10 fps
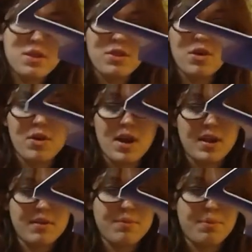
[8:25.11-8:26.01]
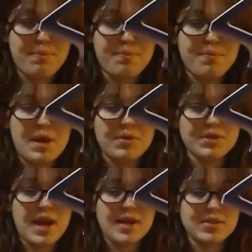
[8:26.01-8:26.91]
they're not metal
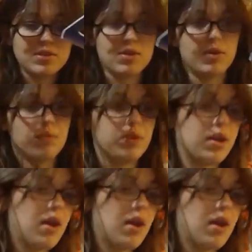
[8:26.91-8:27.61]
ties, so I don't really